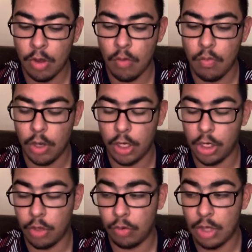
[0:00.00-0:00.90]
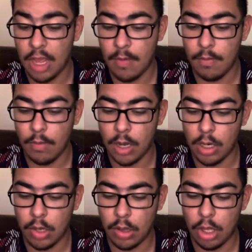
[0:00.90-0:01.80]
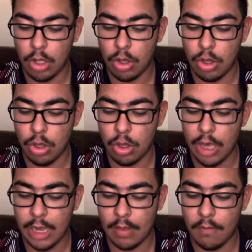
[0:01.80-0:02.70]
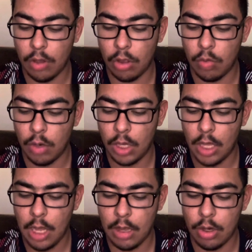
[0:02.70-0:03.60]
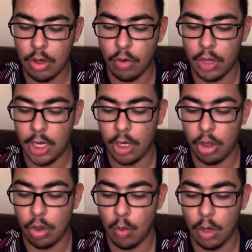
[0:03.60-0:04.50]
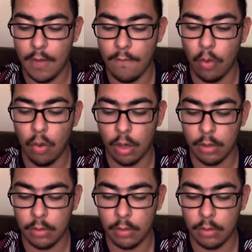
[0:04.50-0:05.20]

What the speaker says: Really close game. I'm going to say Jacksonville 28, New England 24.